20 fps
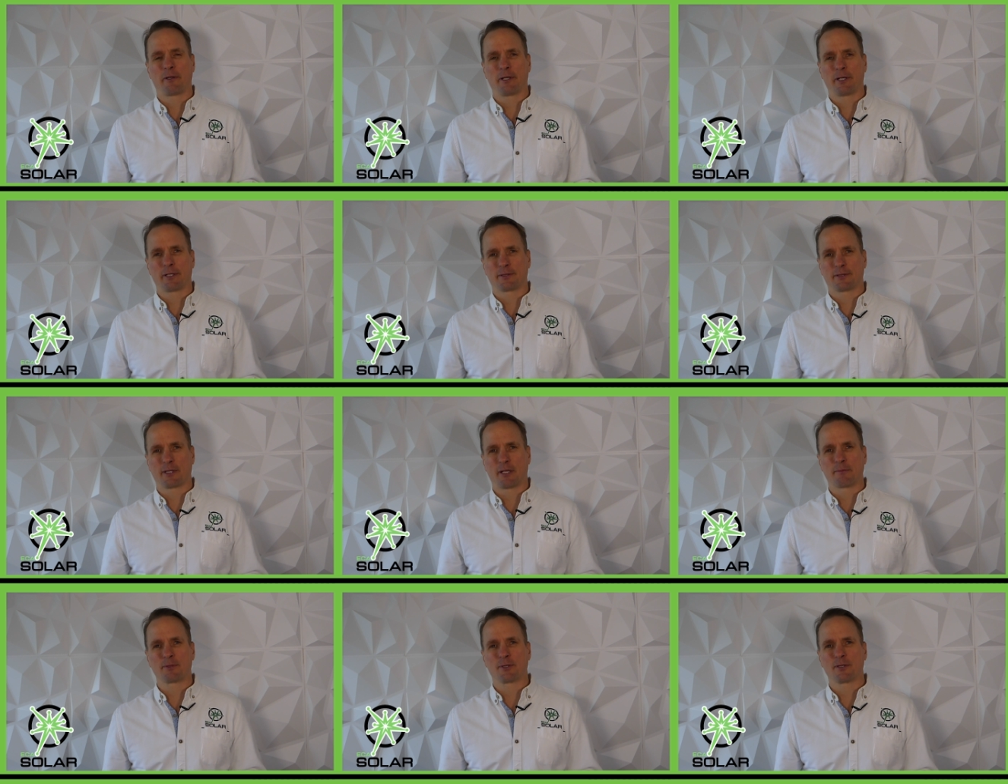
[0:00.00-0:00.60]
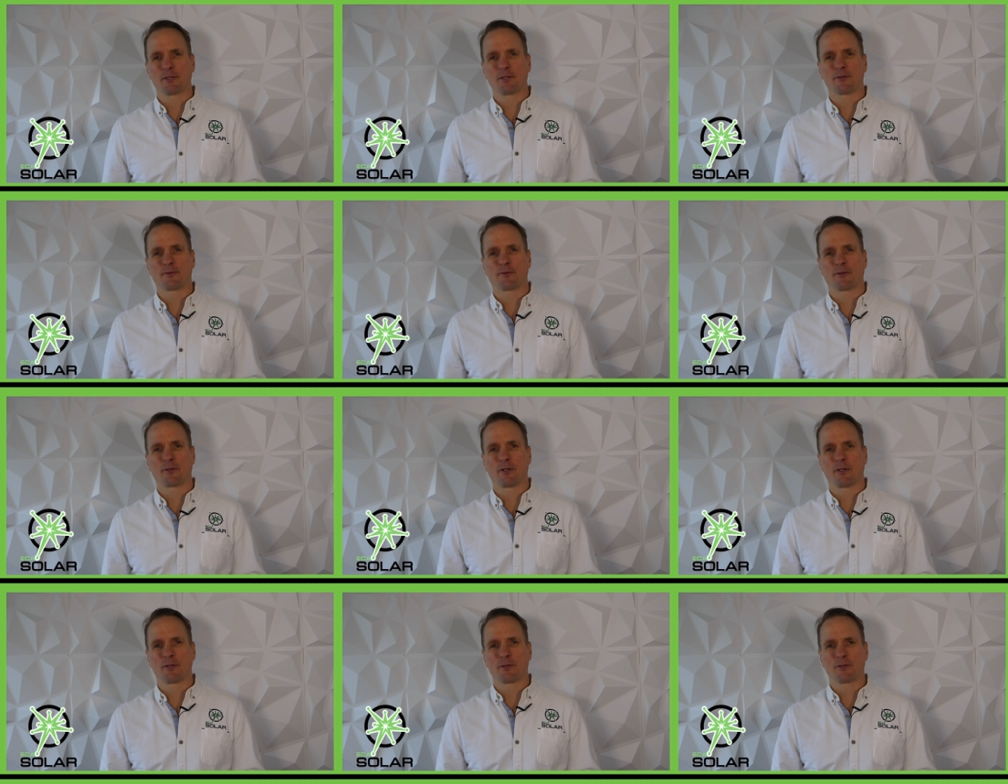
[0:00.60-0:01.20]
of the exemptions
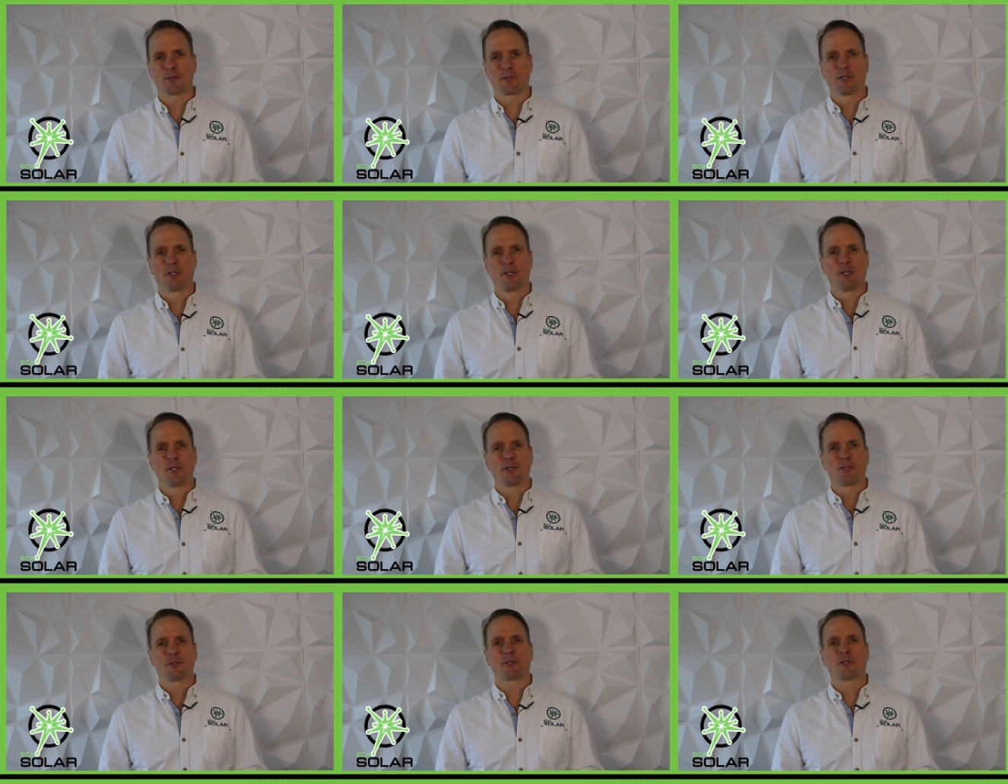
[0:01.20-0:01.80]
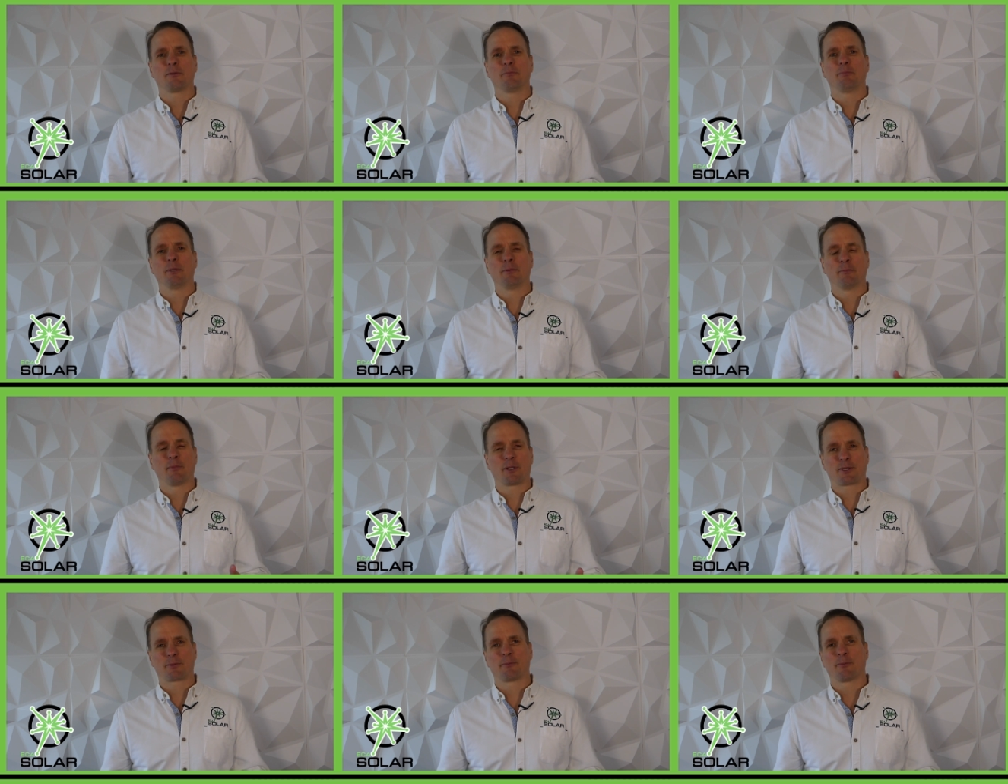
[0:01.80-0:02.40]
for those should be
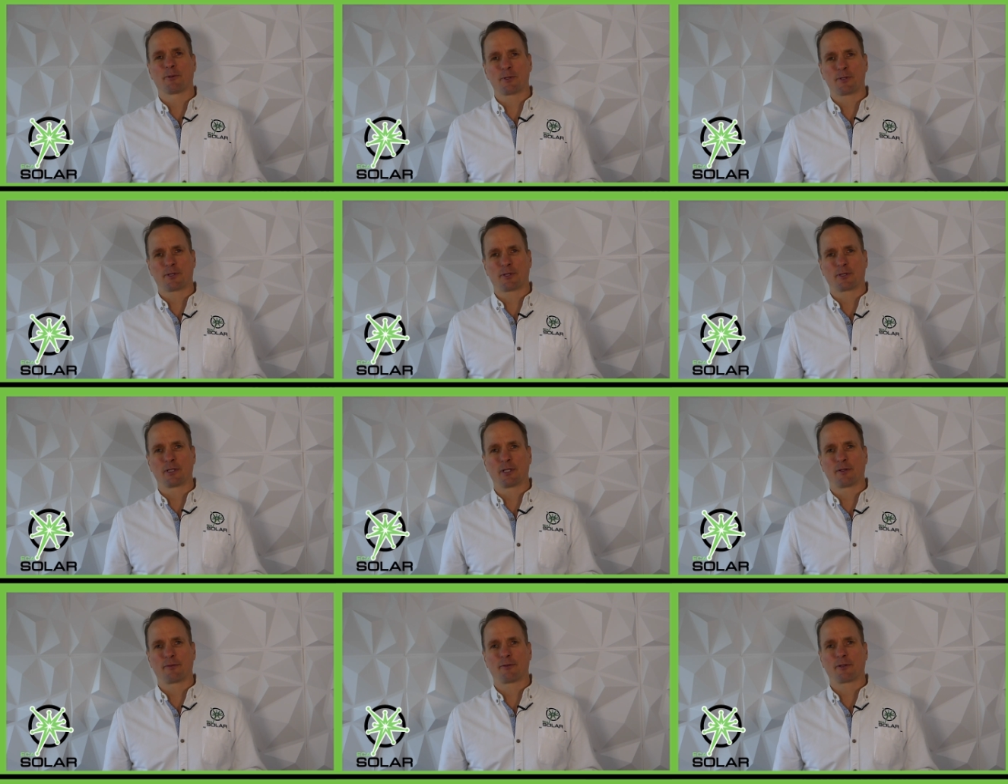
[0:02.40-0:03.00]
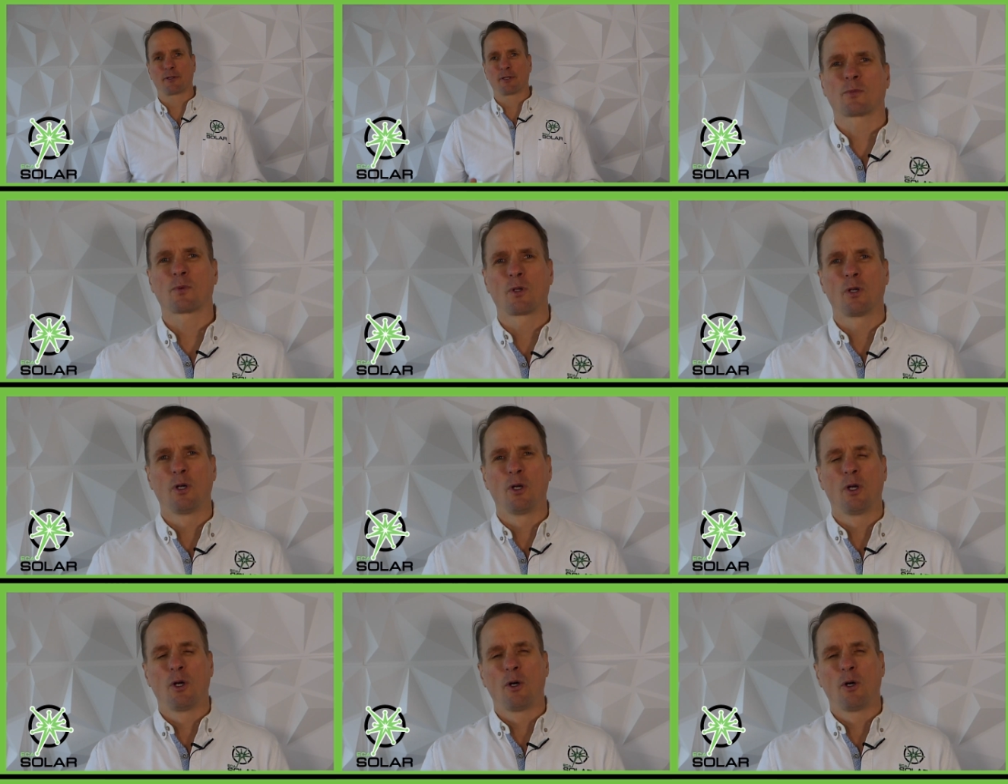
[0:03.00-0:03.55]
much more significant.